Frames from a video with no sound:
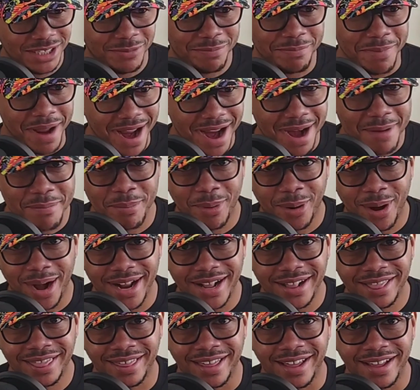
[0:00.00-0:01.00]
a man
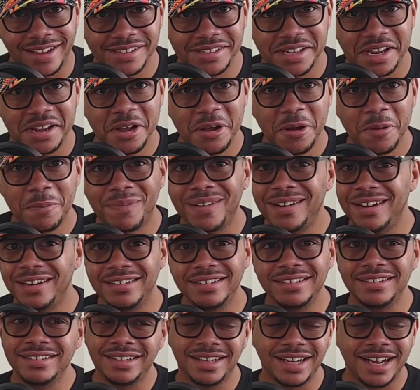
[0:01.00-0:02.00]
brain thinks.
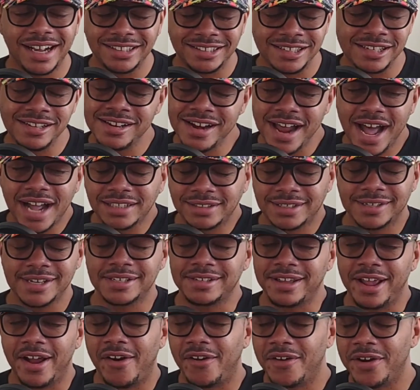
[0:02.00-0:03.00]
But not to
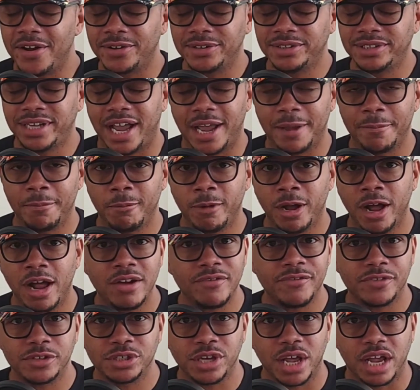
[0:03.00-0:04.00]
stereotype.
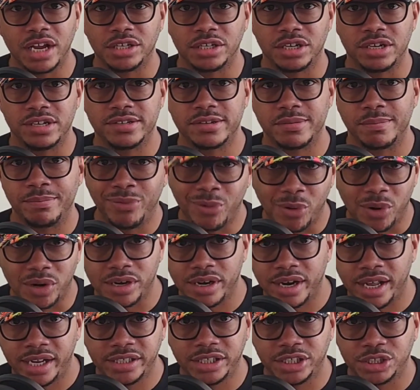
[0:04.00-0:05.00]
Conversation is
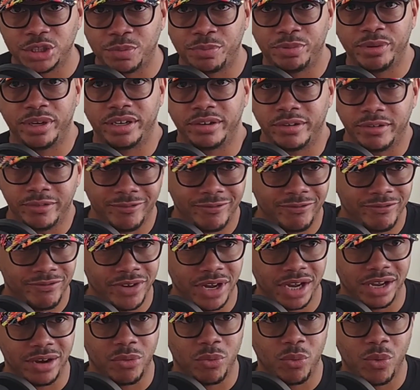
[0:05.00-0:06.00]
important. I just spent a
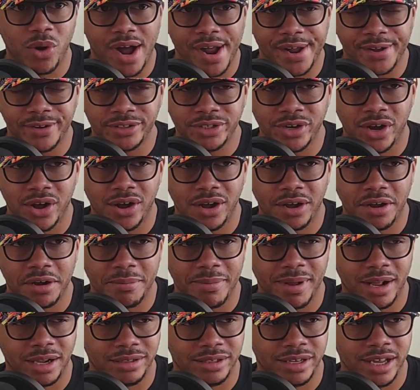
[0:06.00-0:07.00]
fucking while talking
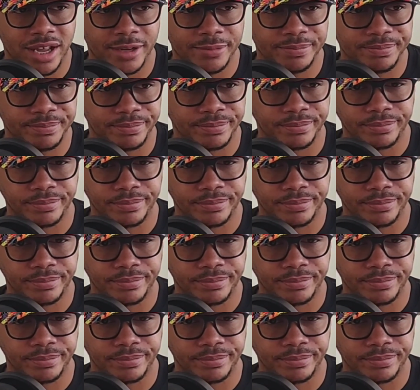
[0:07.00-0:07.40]
about that.